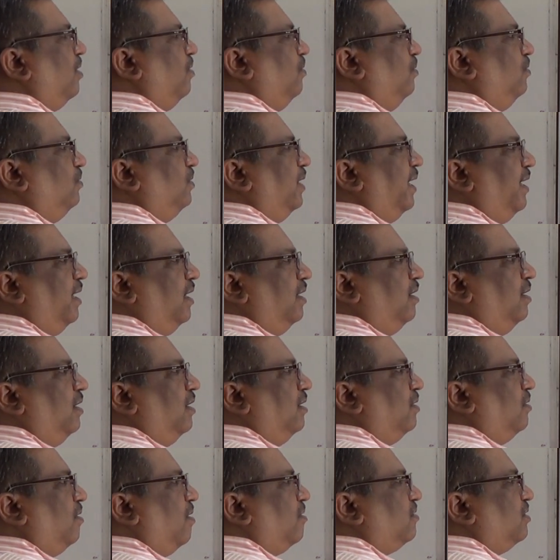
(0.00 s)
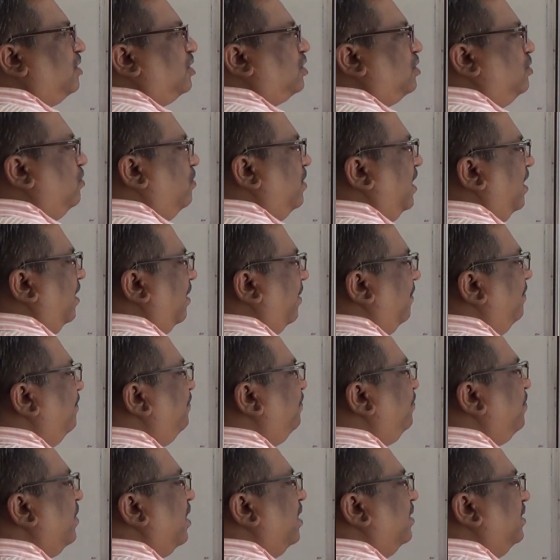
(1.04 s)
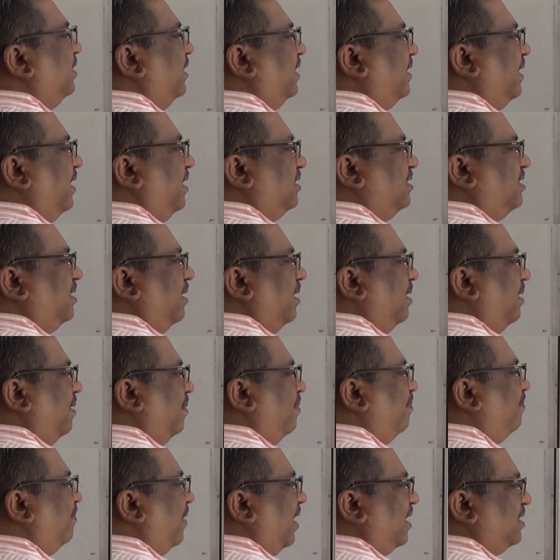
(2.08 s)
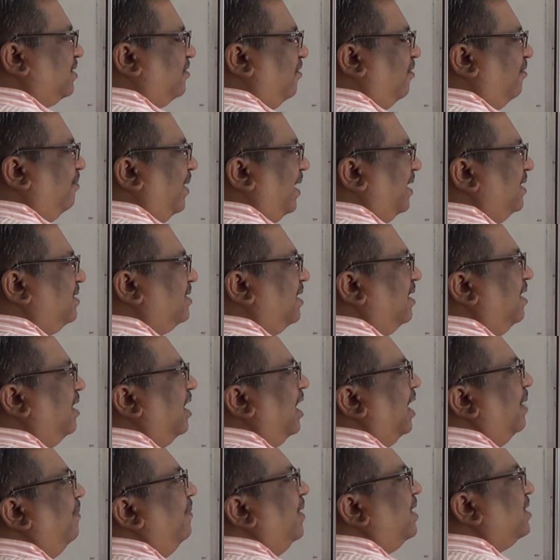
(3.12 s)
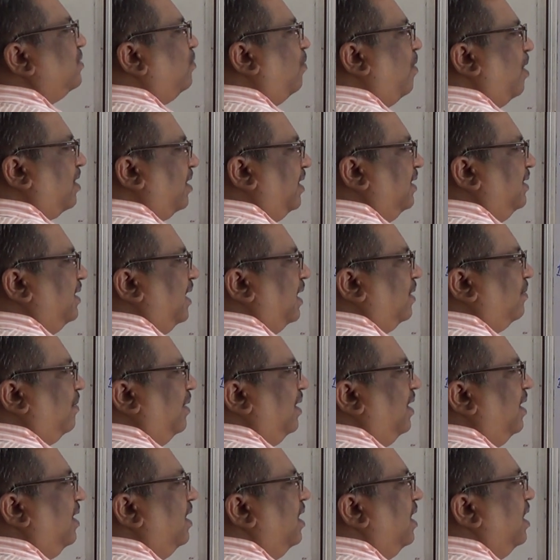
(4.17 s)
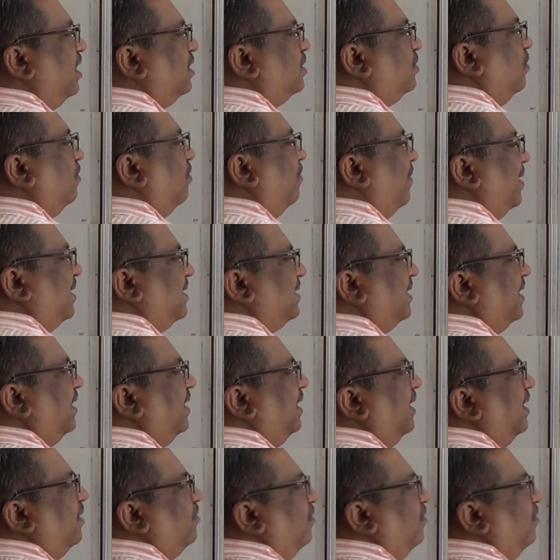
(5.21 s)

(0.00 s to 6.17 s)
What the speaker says: do the doctors do here? They take plaster of Paris and mix water in that one. So once again it